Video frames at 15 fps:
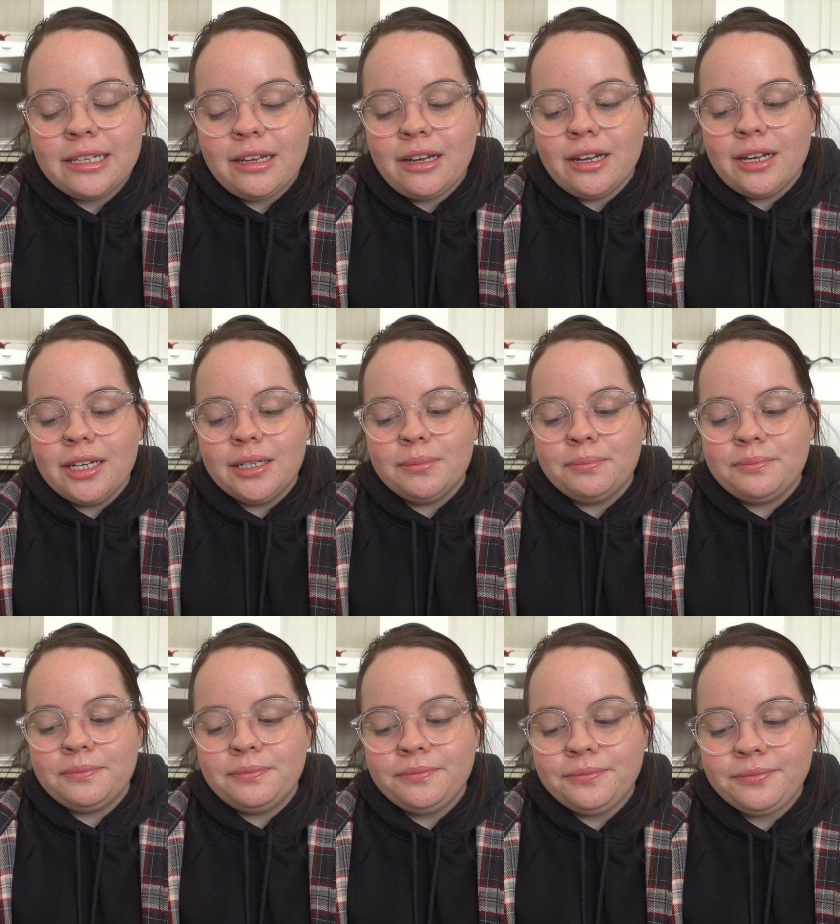
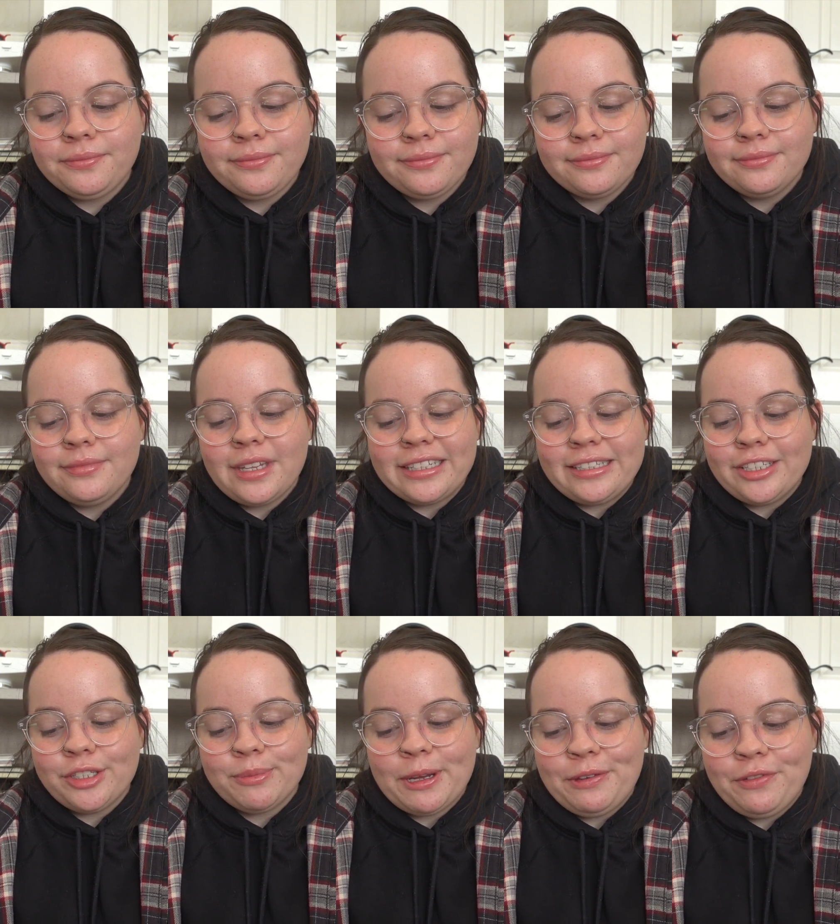That's
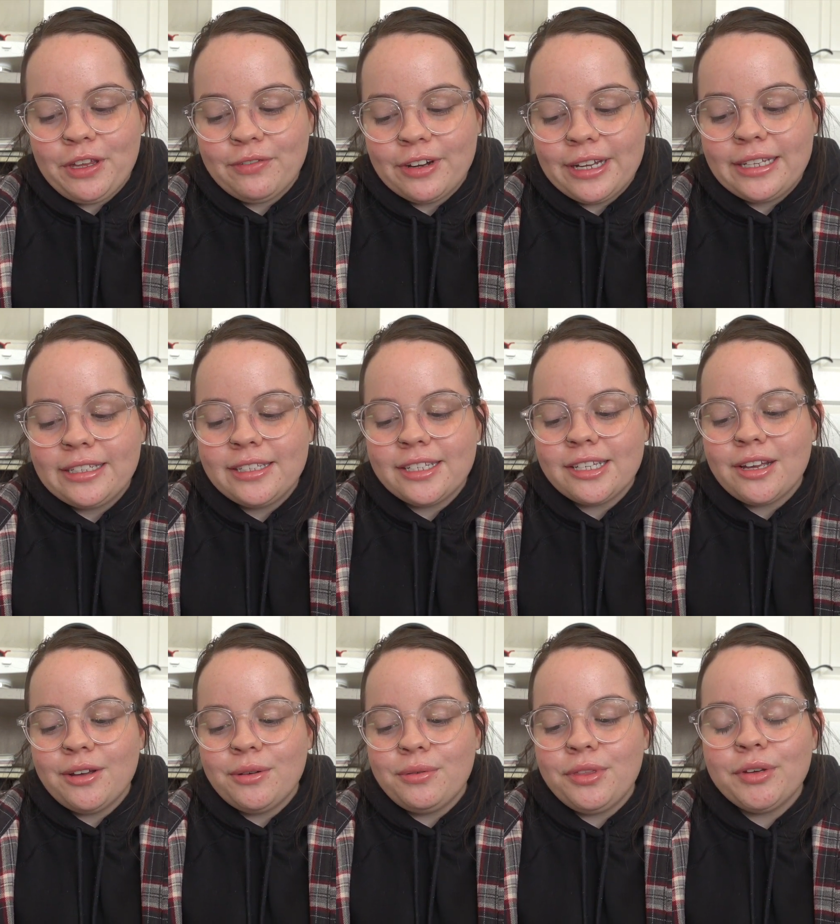just my favorite.
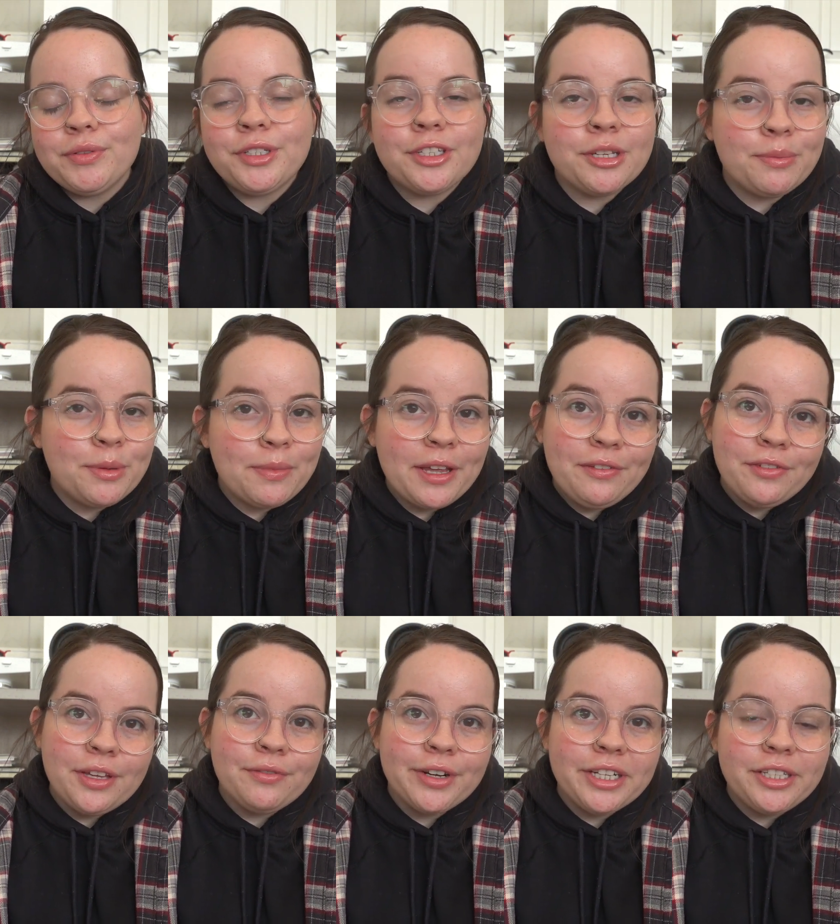So those are some of my
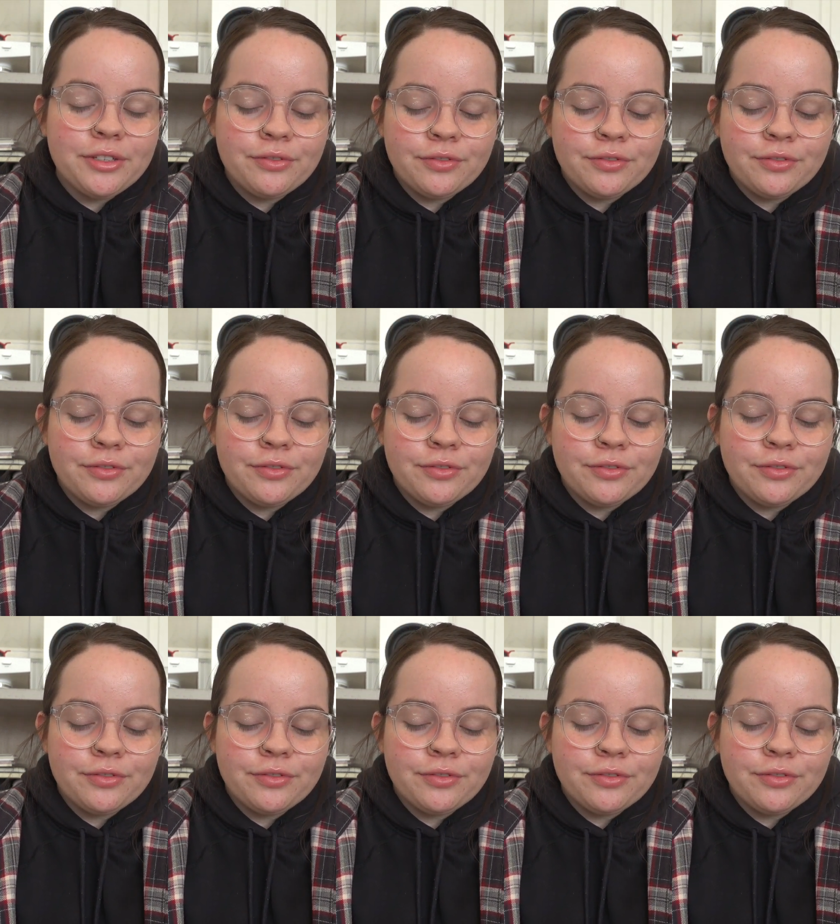favorites